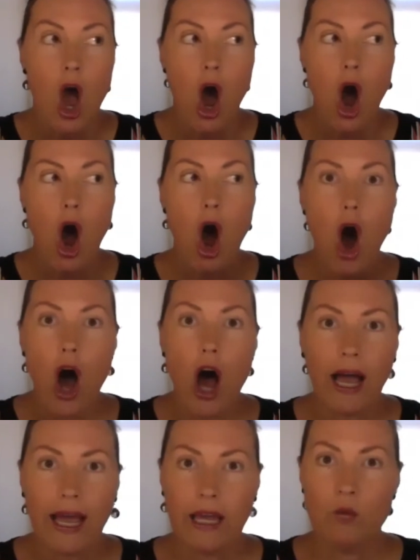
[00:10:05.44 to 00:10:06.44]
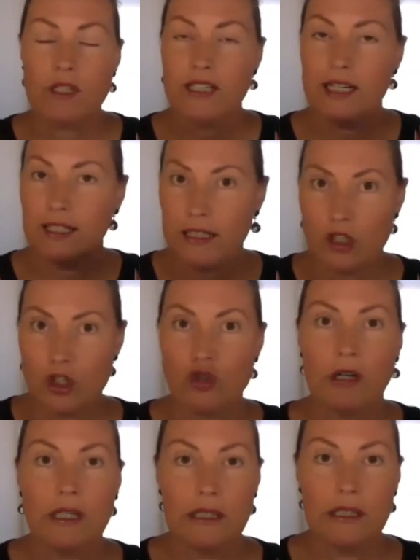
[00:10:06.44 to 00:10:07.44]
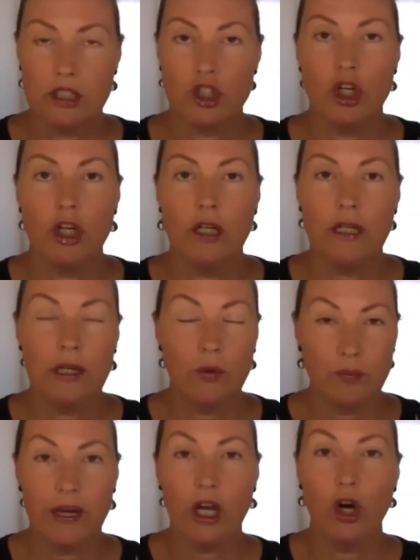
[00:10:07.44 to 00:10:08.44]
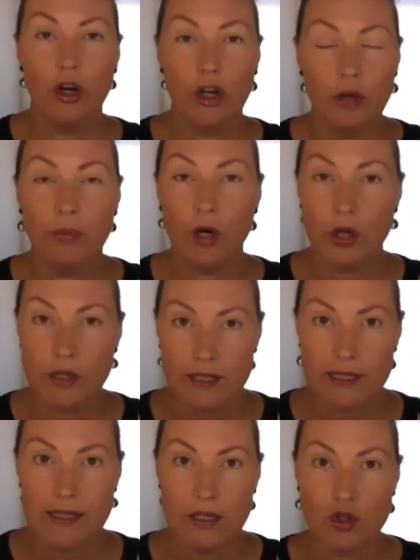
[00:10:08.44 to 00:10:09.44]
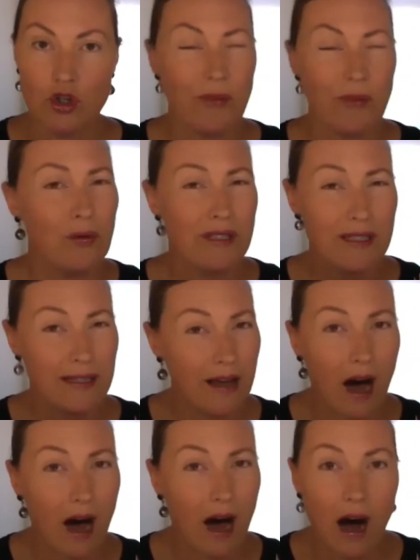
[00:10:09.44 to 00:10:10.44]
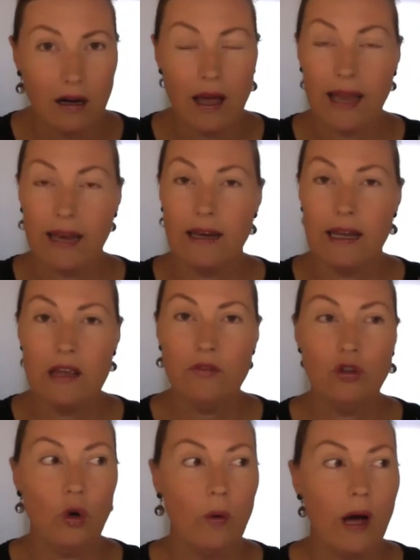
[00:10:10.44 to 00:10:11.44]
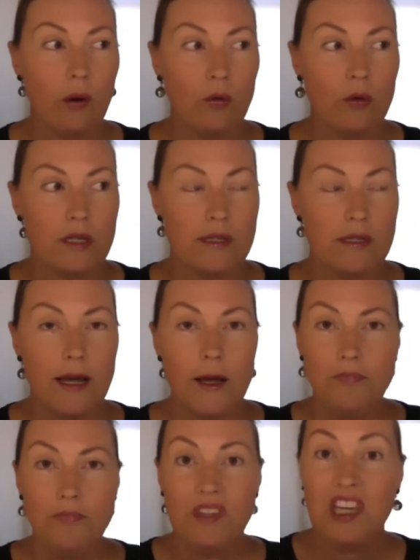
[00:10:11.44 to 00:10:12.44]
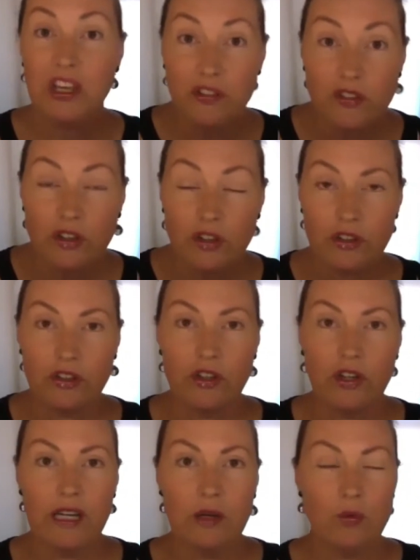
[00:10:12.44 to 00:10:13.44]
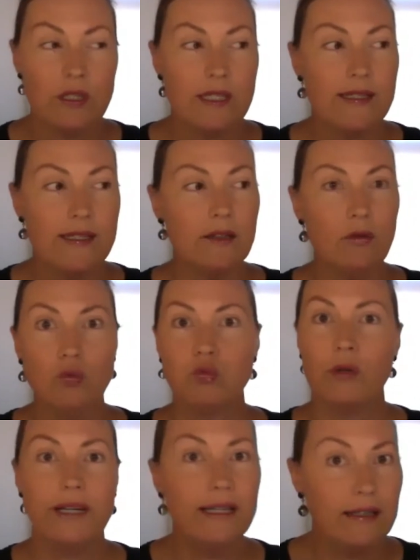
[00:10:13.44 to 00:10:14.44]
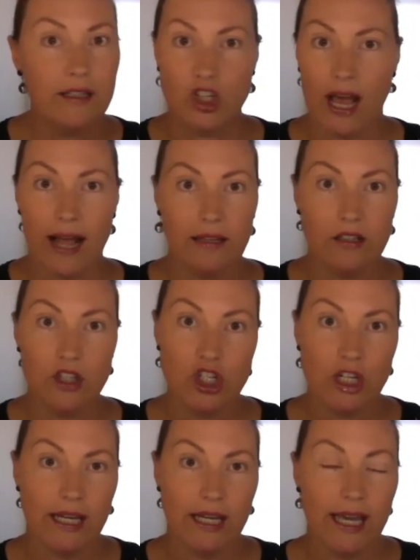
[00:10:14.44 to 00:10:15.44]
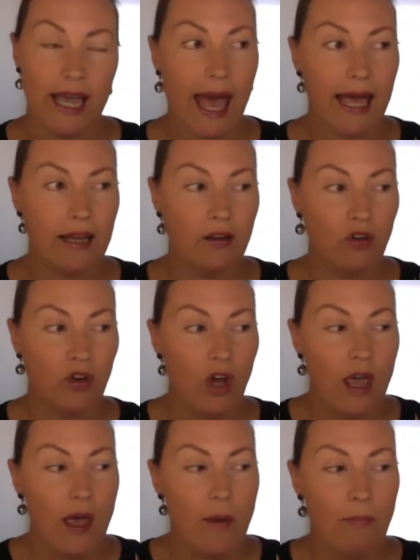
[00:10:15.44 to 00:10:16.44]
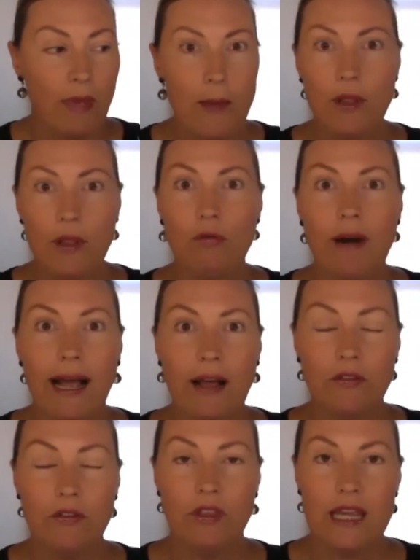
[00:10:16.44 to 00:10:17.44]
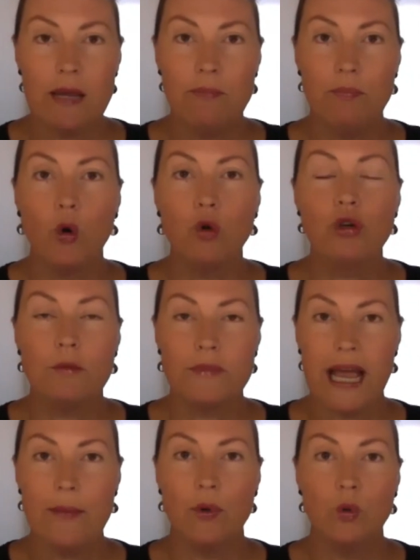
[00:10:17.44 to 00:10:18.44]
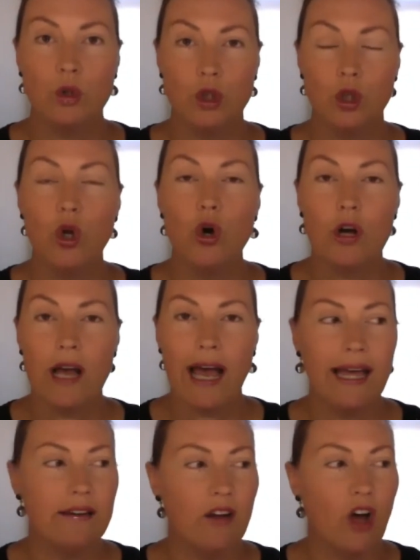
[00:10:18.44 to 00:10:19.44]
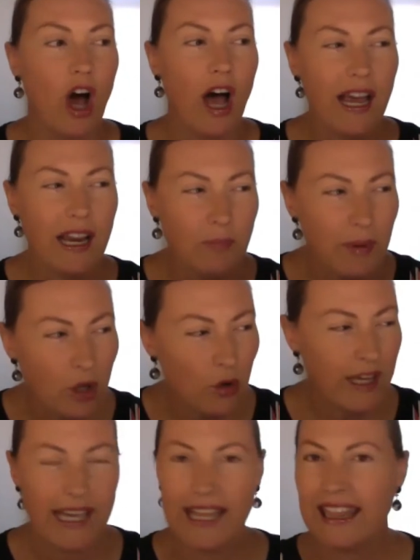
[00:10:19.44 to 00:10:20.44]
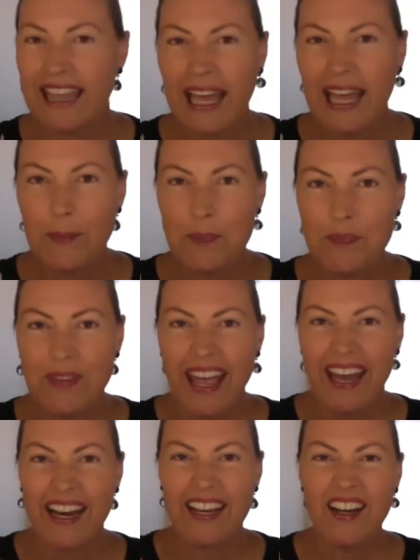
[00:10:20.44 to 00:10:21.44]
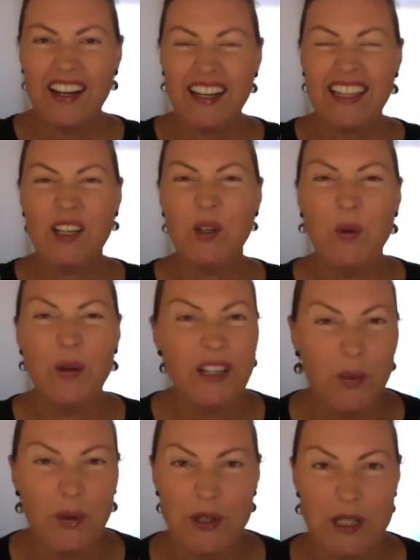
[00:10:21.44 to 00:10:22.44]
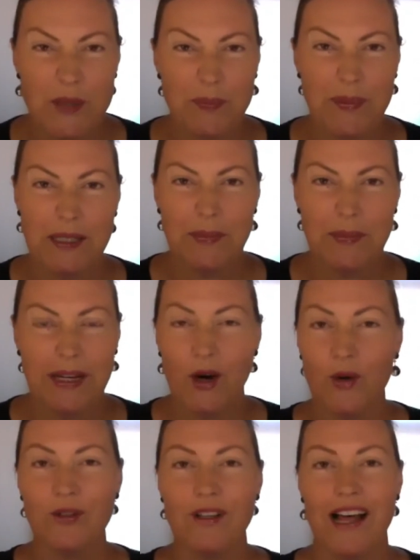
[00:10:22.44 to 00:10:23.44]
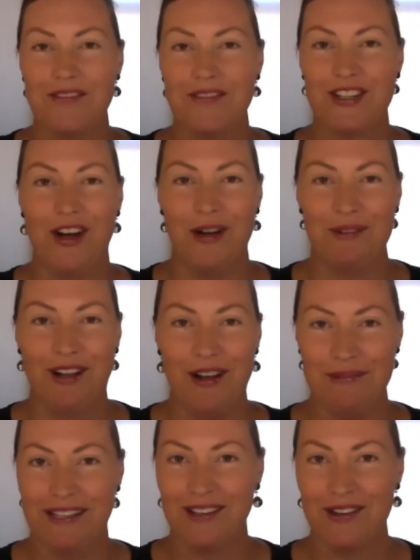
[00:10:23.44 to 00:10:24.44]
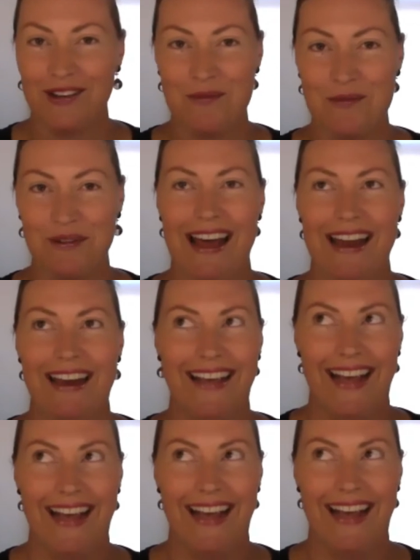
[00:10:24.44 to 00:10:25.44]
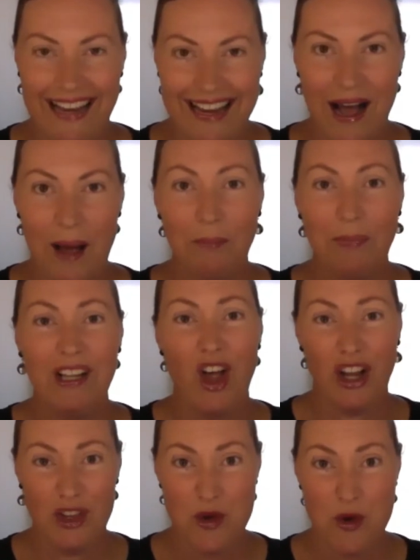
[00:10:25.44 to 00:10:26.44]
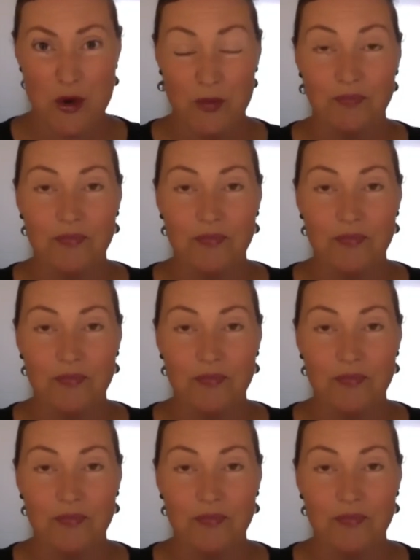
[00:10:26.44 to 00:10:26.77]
I was starting to struggle internally with my own imposter syndrome. I was young, and even though I was gifted, it was still really challenging. And people around the boardroom table would look, and I'd be looking at them, and I kind of think, oh, I don't want to spend my whole lifetime climbing the corporate ladder to get here and be like you.